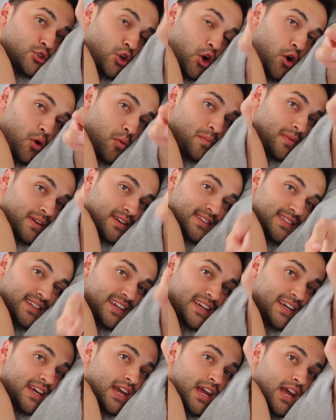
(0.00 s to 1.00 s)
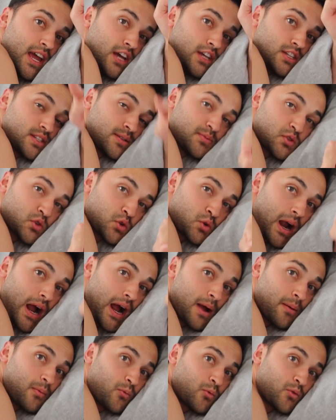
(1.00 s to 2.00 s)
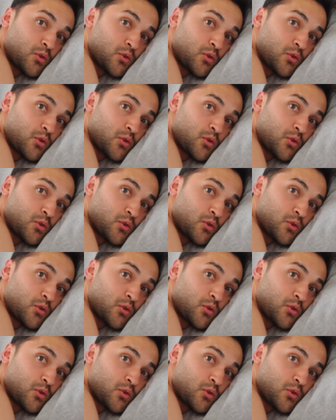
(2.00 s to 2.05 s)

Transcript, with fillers: Don't miss it. Subscribe.